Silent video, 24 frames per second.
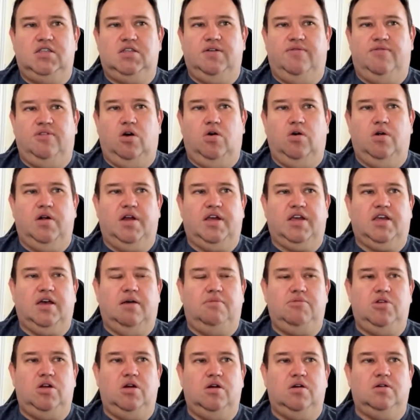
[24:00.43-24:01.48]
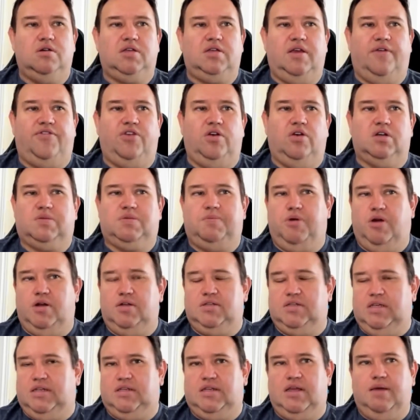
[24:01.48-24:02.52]
of lower income years. If you experience
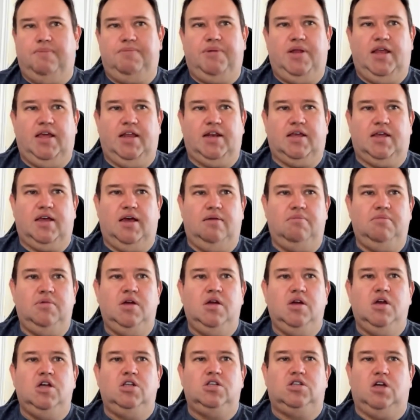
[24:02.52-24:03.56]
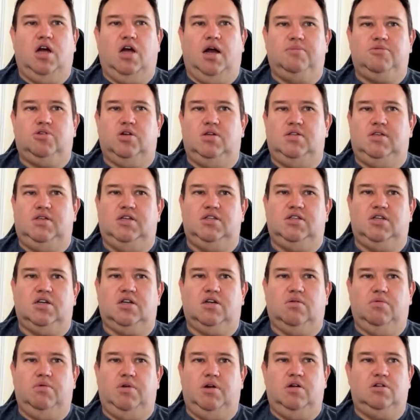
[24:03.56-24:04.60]
a dip in income, job transition,
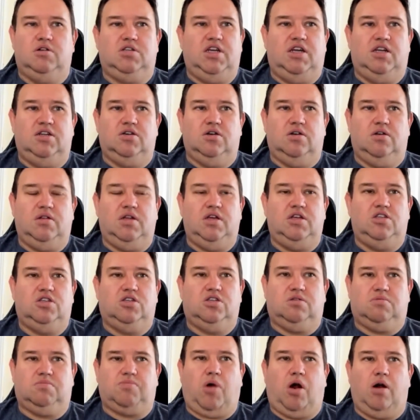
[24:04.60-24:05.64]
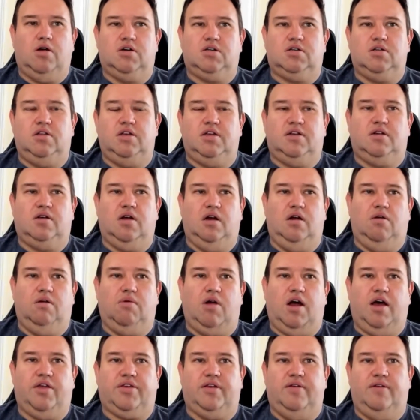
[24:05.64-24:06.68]
career change early, partially
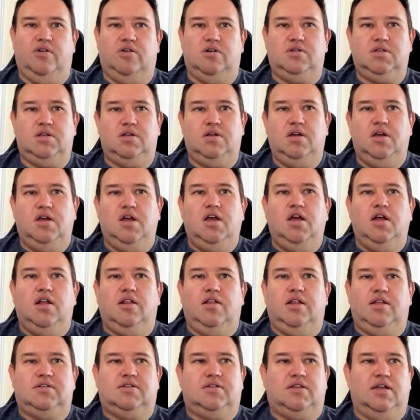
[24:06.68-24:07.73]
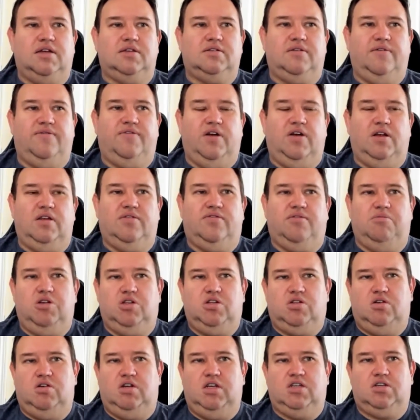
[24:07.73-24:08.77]
Roth conversion, let's test the funds from a
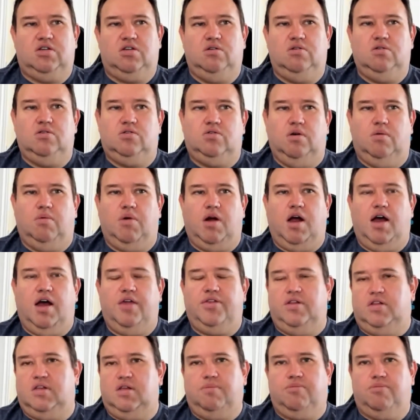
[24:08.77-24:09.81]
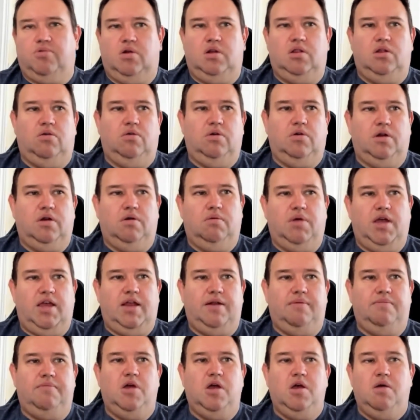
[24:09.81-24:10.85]
traditional to a Roth and temporarily lower your rate.
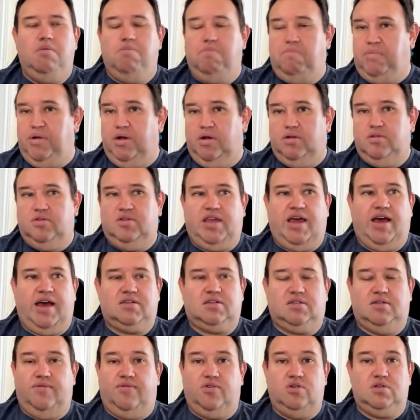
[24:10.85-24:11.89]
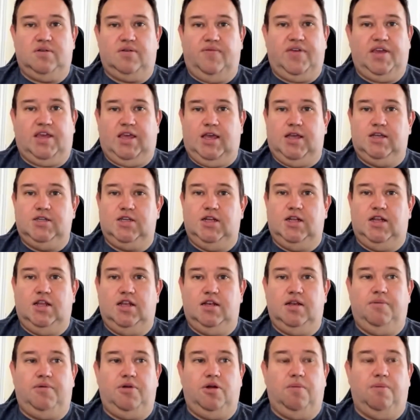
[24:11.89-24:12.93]
Build tax diversification
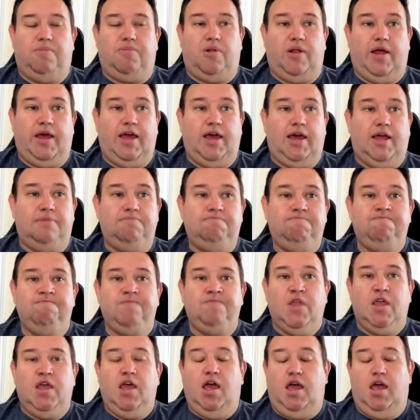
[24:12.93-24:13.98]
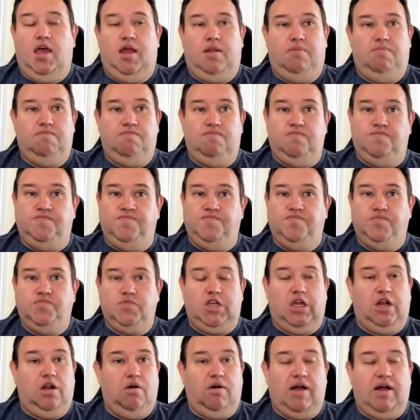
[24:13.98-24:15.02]
into your plan and
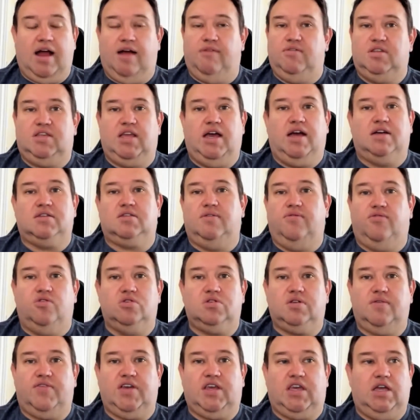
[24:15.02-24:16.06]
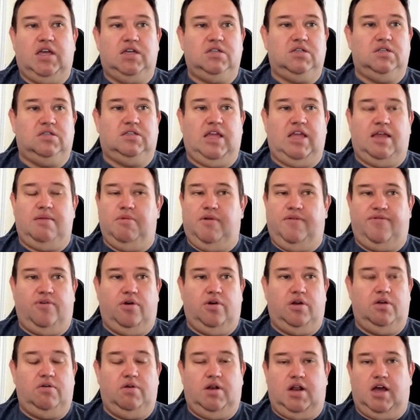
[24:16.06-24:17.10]
have a tax diversification statement for
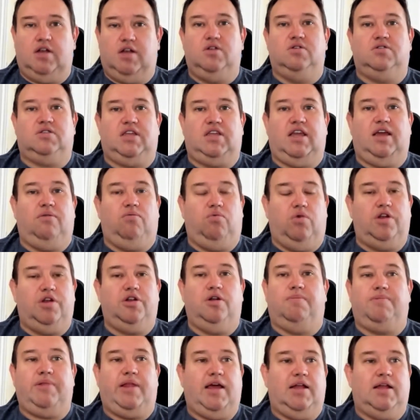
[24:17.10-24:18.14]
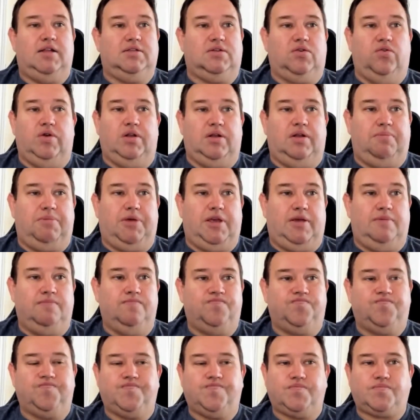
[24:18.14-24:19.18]
you and understand what your plan is going to be.
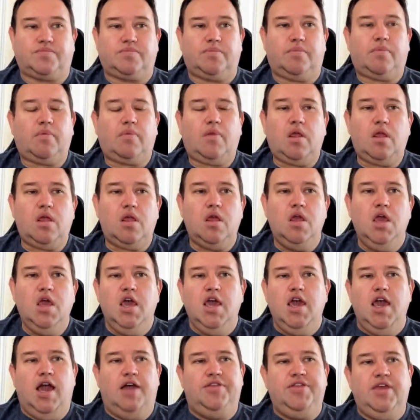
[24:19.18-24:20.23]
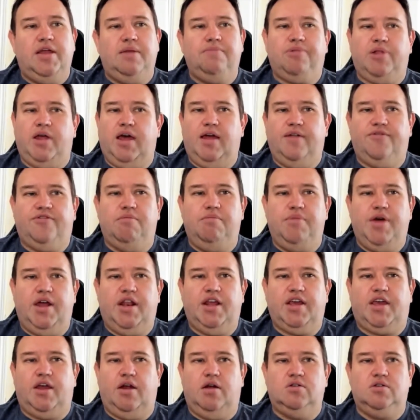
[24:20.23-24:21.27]
And then plan for
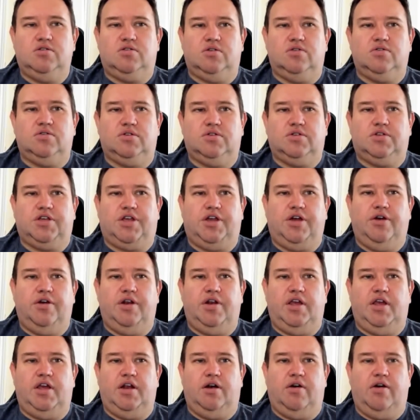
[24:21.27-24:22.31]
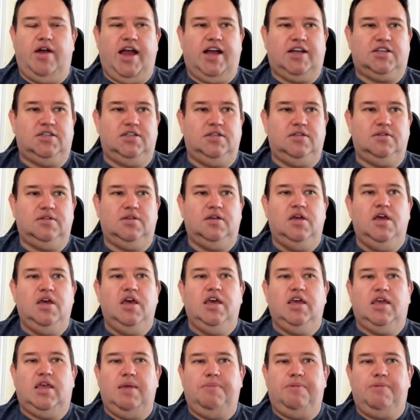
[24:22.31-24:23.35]
Medicare and Social Security interactions.
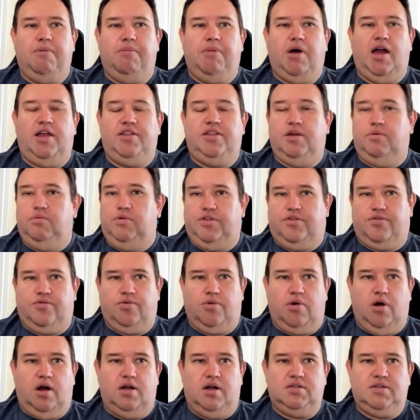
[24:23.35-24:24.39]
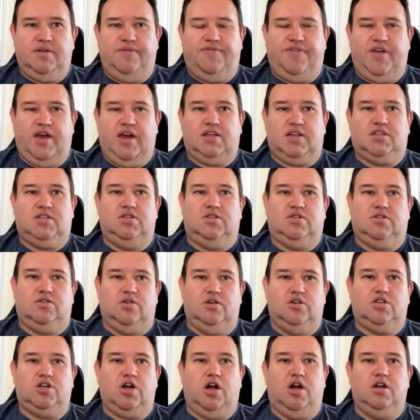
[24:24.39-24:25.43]
Keep in mind that withdrawals affect
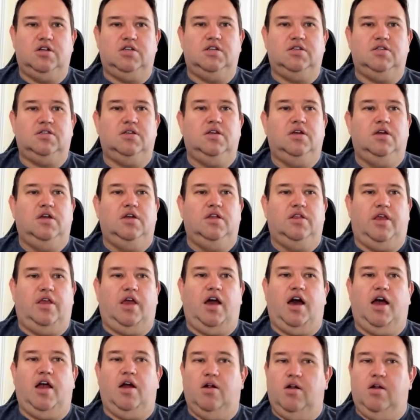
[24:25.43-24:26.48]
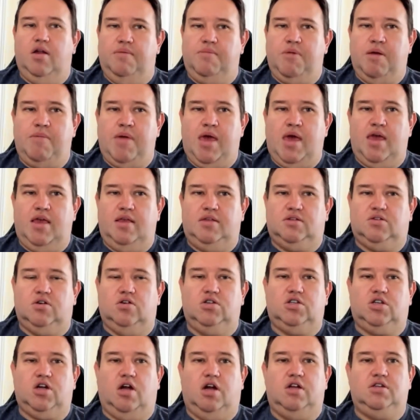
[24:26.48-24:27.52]
surcharges, the IRMMA
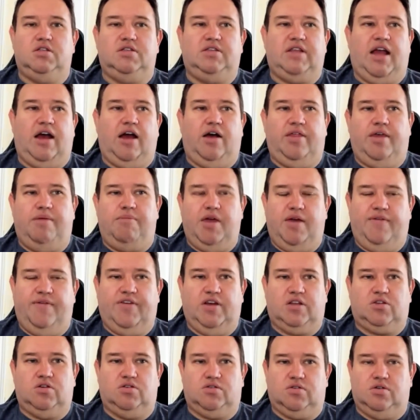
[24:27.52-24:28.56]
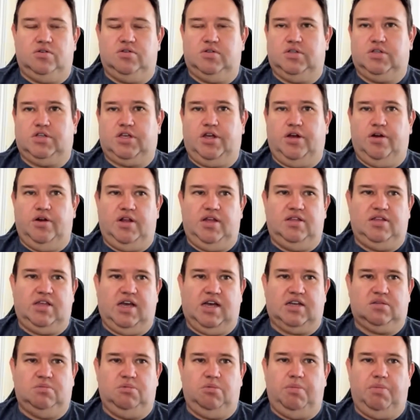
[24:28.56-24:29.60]
surcharges, and how they may affect your Social Security and
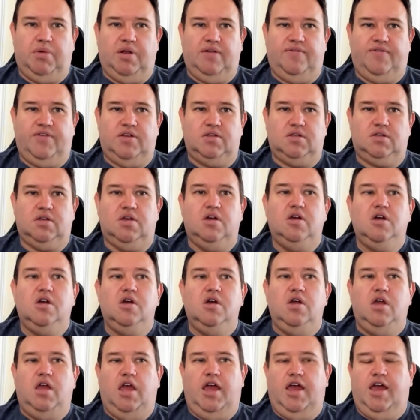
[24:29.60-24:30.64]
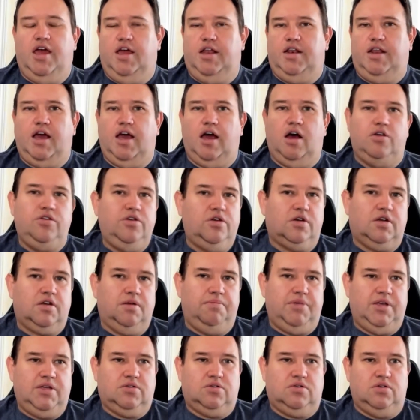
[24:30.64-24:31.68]
taxable benefits, and how you can
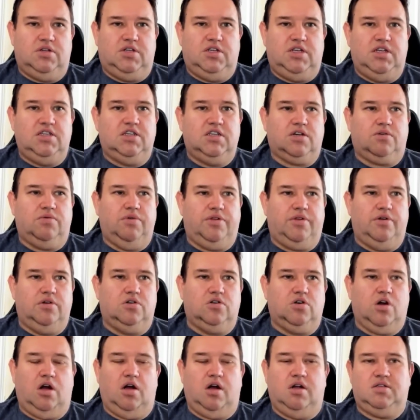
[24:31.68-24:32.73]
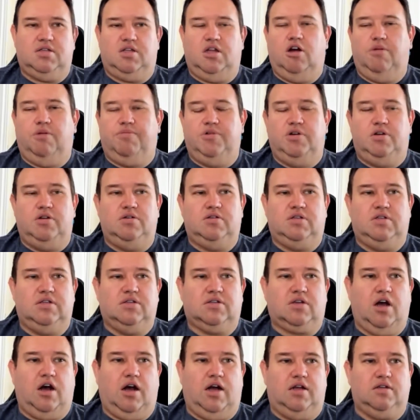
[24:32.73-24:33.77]
be strategic with your draws to help reduce these
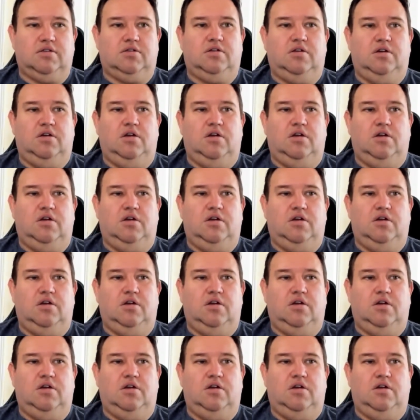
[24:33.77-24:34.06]
costs.